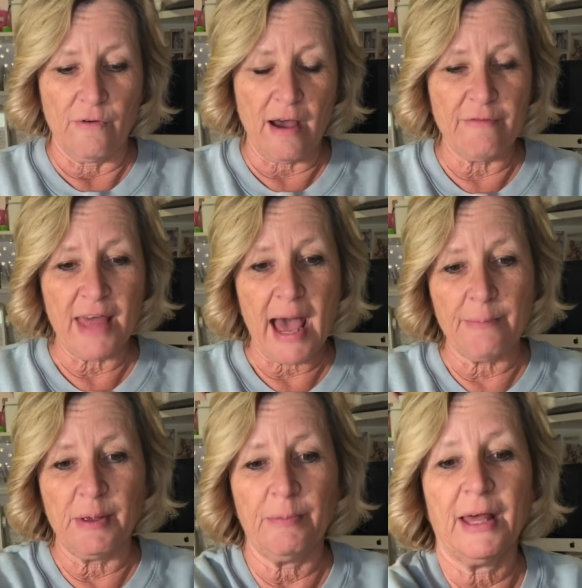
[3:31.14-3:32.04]
of the
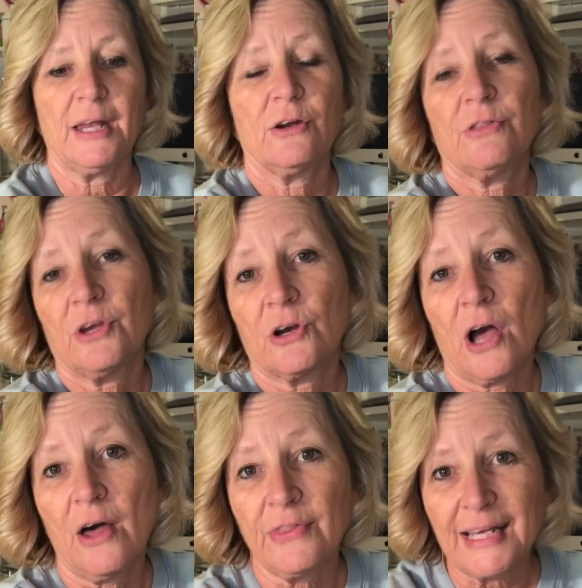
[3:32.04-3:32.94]
Happy Planner. They're
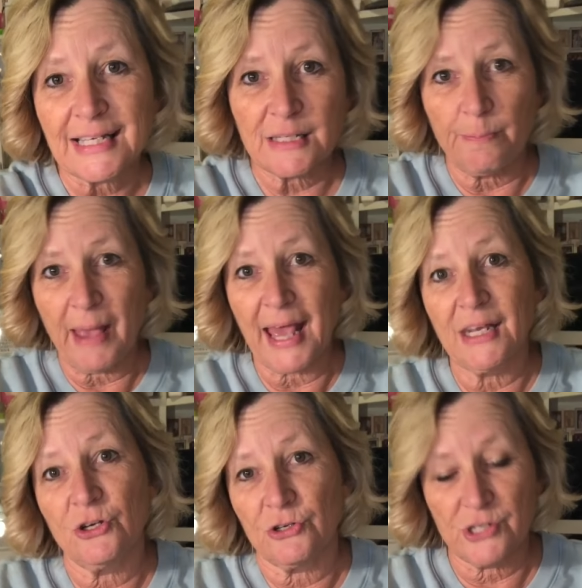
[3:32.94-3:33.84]
called the
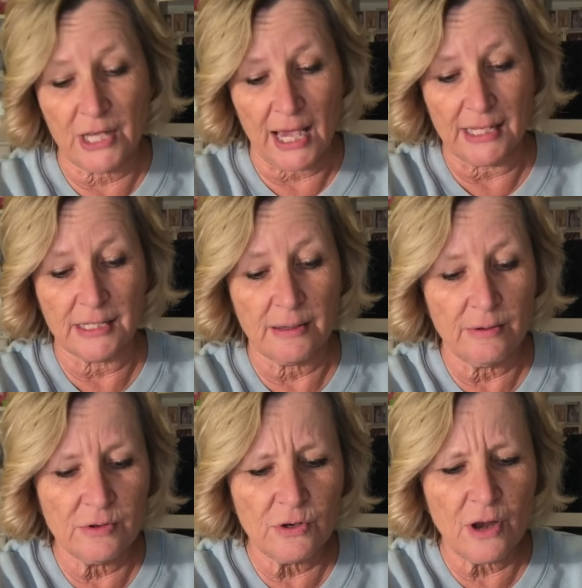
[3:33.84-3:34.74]
expander size.
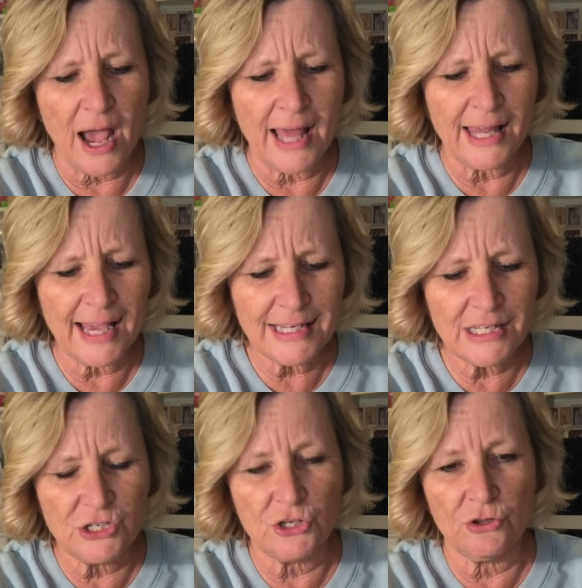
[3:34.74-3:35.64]
I like to
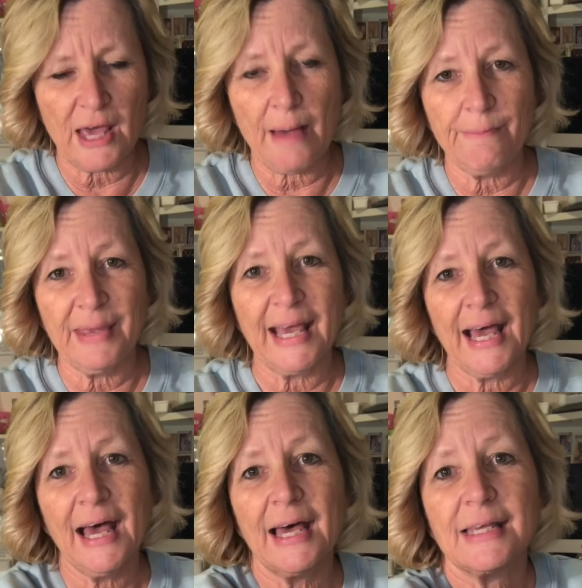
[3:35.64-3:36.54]
do that
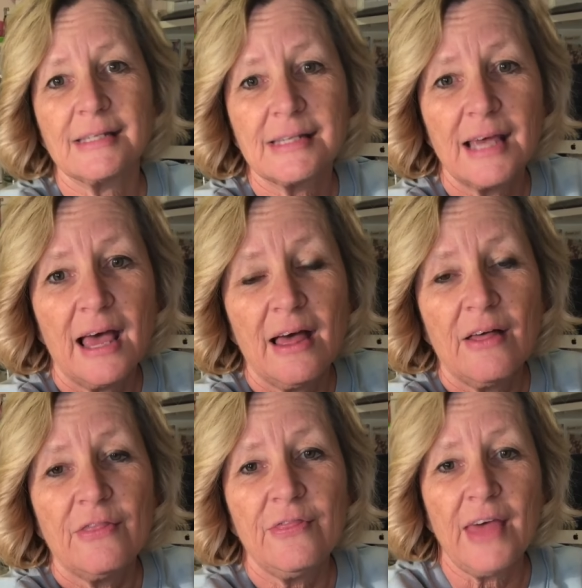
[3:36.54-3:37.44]
because
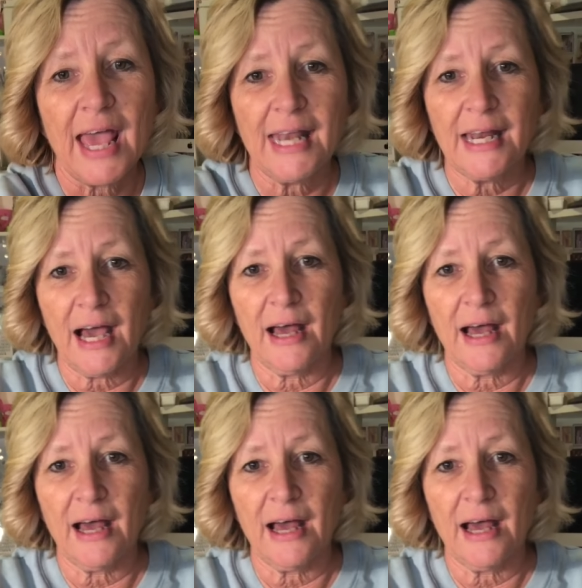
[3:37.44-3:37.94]
then